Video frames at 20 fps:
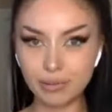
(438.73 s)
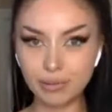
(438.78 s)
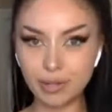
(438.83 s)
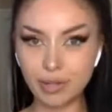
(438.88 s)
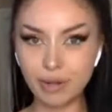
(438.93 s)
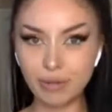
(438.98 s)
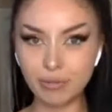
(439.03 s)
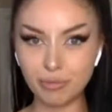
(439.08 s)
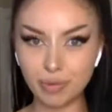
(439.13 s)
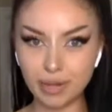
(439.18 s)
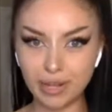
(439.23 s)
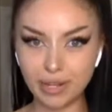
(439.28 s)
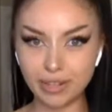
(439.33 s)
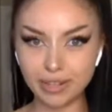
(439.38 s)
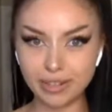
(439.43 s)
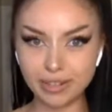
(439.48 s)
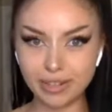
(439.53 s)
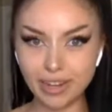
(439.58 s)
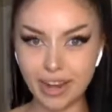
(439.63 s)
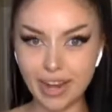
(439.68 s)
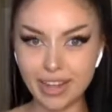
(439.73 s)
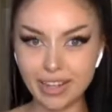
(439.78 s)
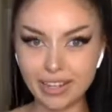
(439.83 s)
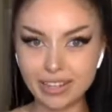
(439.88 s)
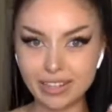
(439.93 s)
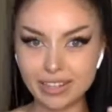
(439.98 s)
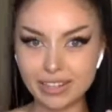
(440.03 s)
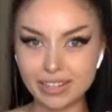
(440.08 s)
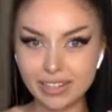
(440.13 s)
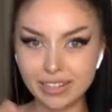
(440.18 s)
really green
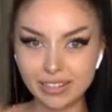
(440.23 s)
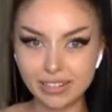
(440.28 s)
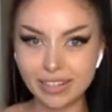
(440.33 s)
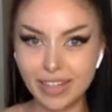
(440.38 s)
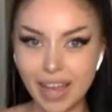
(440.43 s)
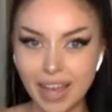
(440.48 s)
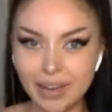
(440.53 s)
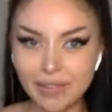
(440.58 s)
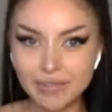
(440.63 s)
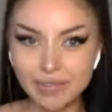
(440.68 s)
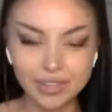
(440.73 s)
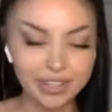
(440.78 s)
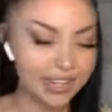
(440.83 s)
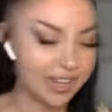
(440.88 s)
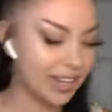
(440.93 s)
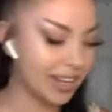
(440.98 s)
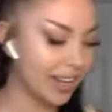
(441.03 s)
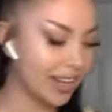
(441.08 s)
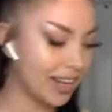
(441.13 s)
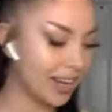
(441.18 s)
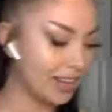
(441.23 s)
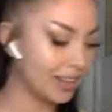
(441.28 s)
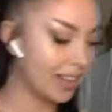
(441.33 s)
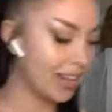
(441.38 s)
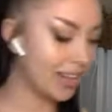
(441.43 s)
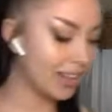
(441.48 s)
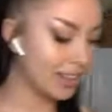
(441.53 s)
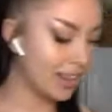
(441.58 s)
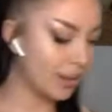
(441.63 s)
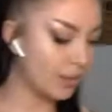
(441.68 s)
and lively, and I
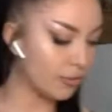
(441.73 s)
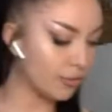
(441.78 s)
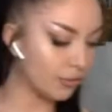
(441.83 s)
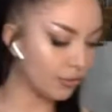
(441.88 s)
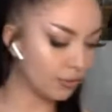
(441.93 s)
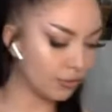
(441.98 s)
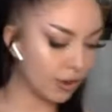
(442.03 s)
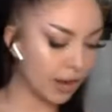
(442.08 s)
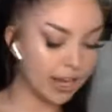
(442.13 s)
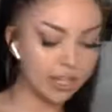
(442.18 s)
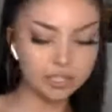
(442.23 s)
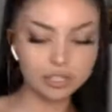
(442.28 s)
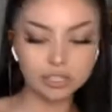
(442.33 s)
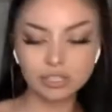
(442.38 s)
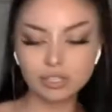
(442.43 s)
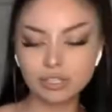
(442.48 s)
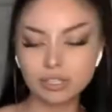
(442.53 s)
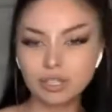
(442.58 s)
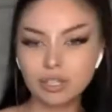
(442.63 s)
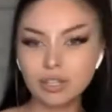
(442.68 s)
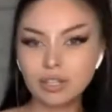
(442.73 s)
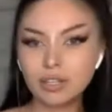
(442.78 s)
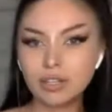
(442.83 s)
like that fresh,